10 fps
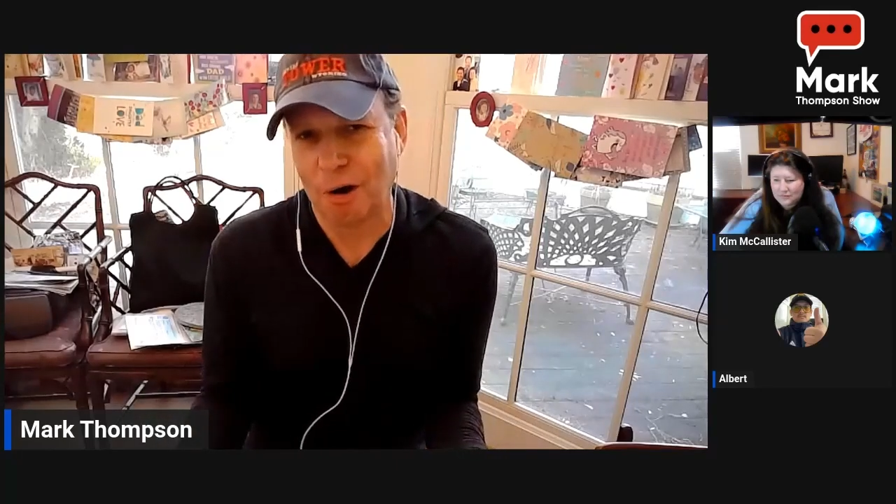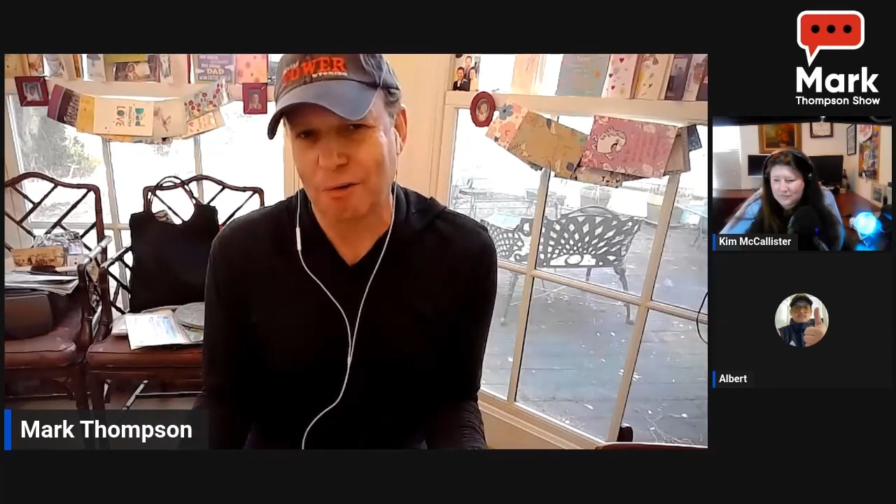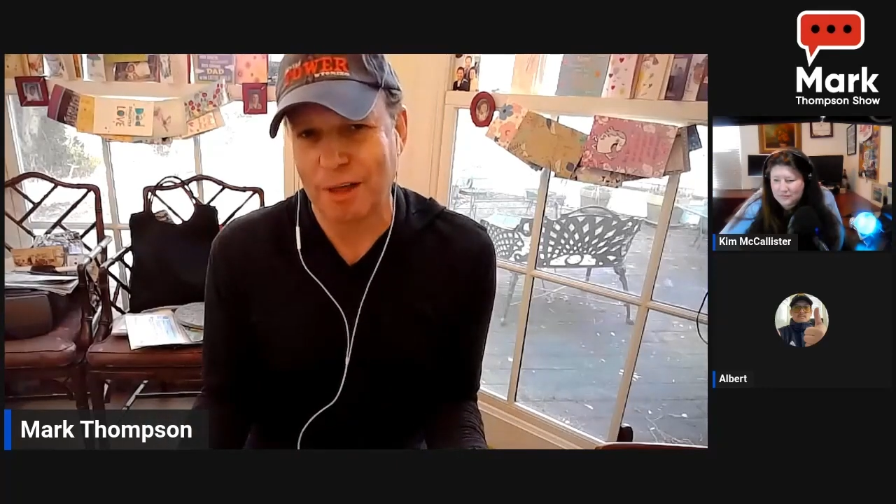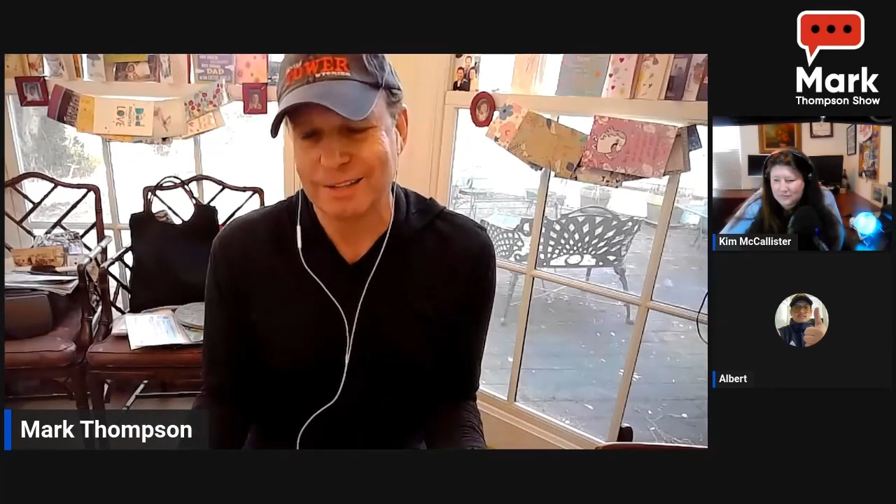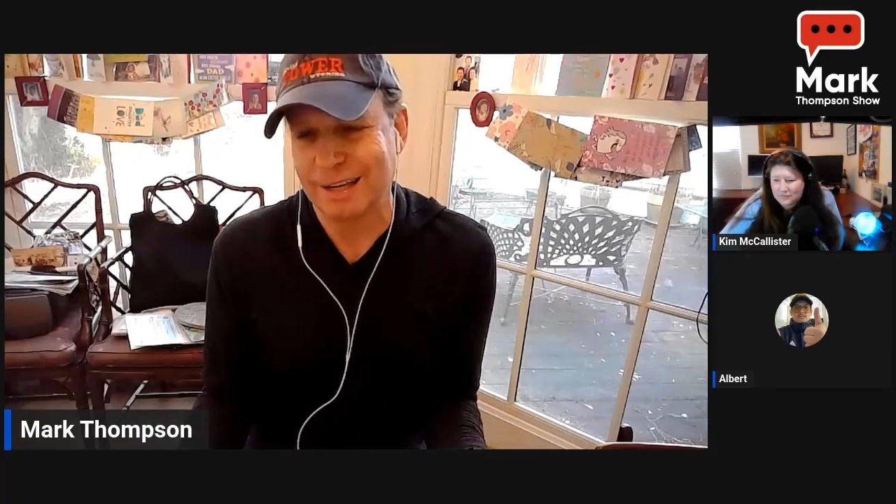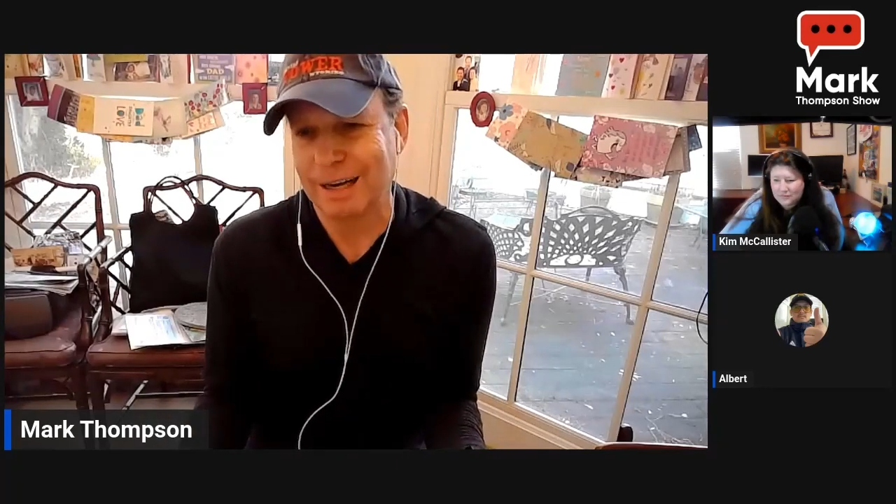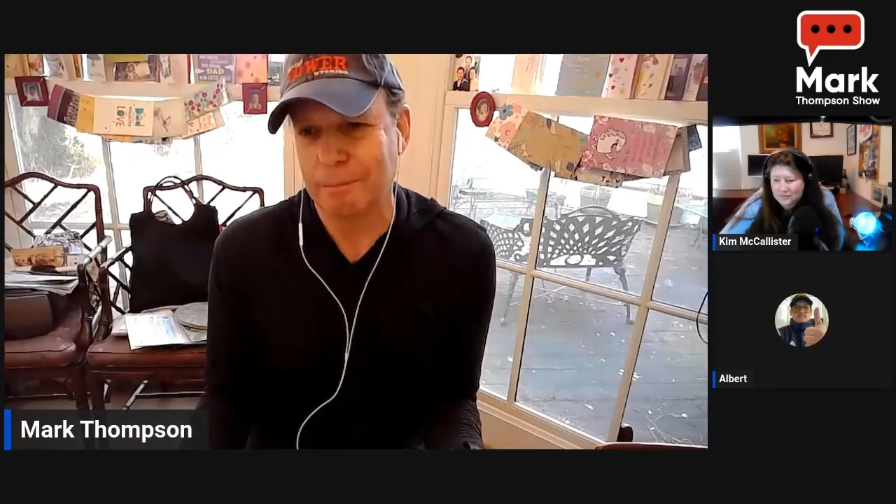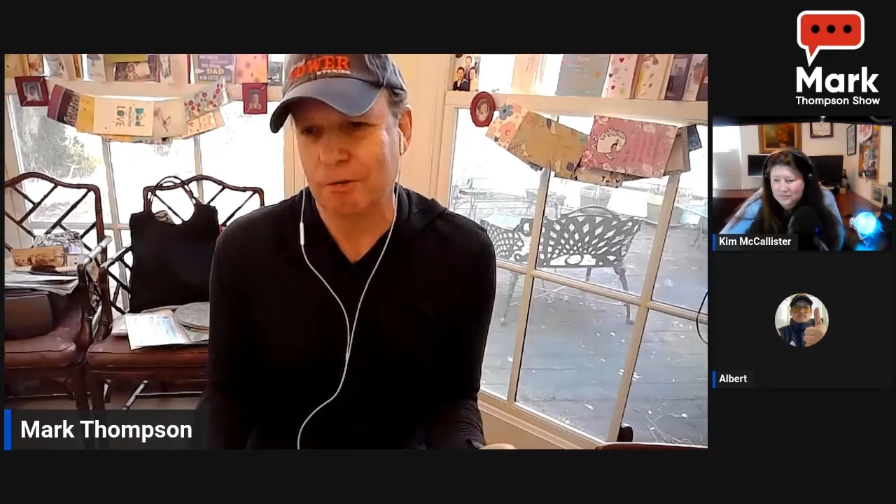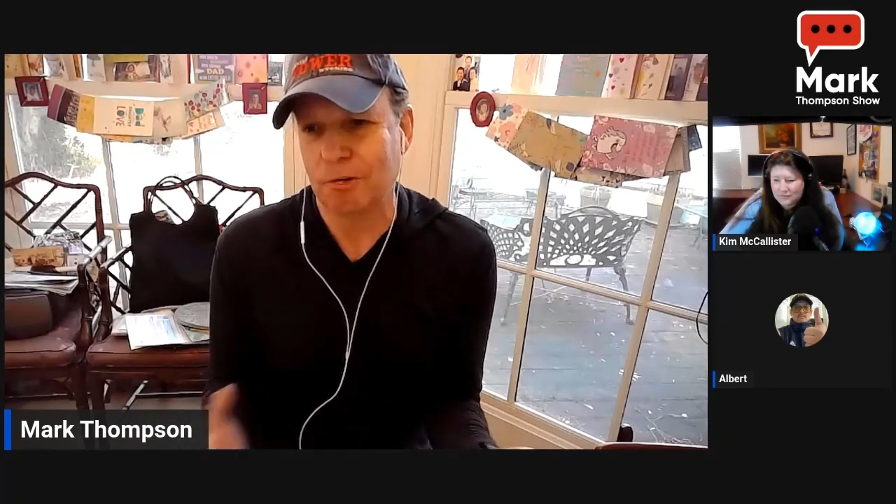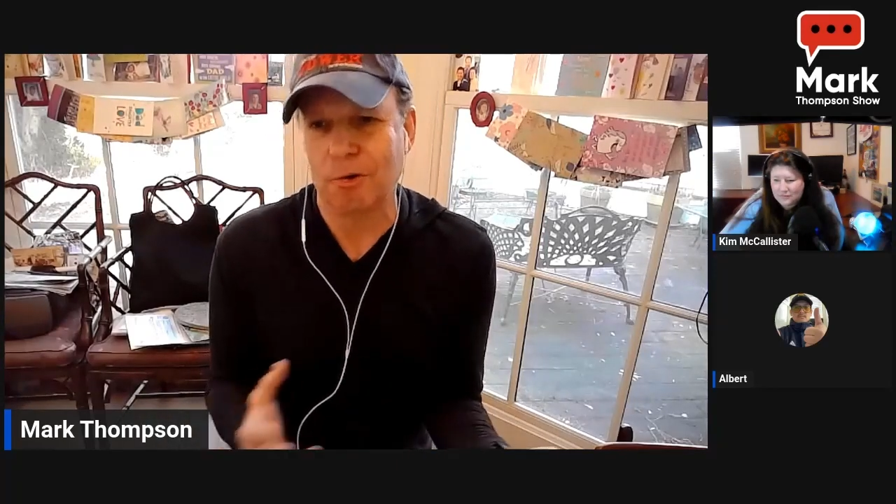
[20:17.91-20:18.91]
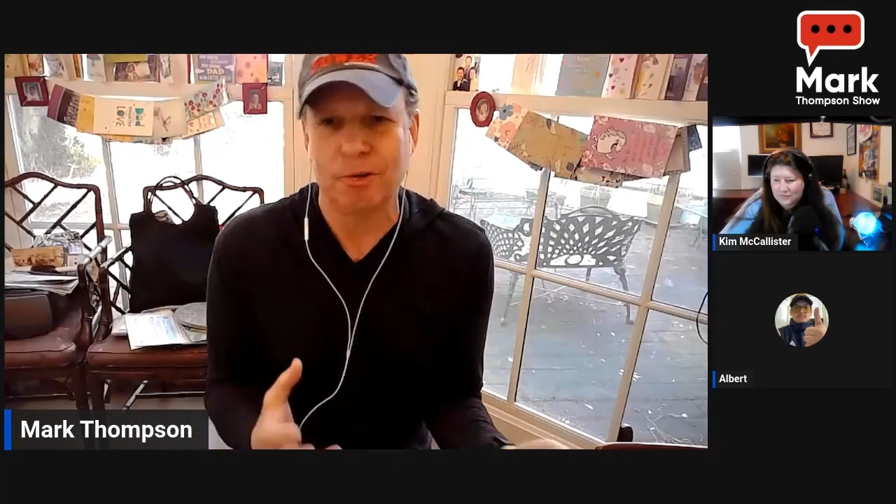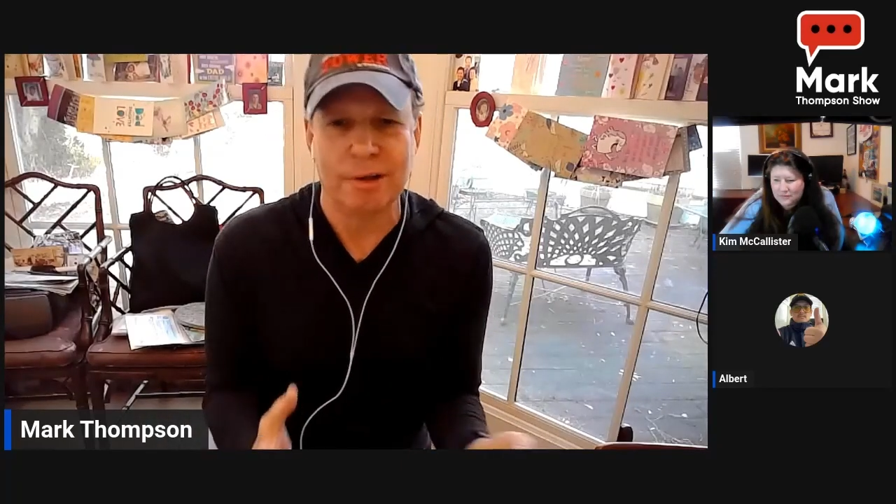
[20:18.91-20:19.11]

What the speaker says: of that team, and so